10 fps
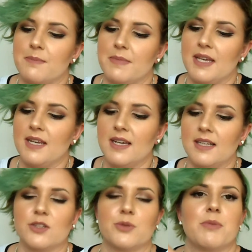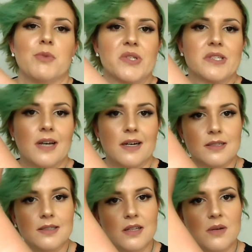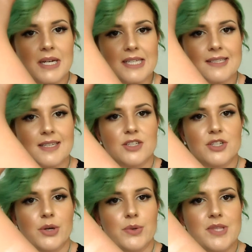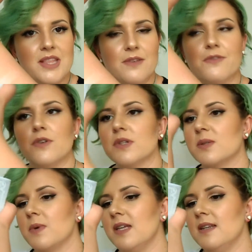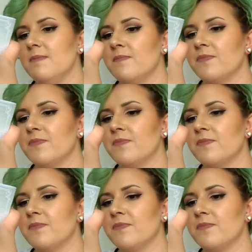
to me, a little bit more subtle on my skin tone than the first one.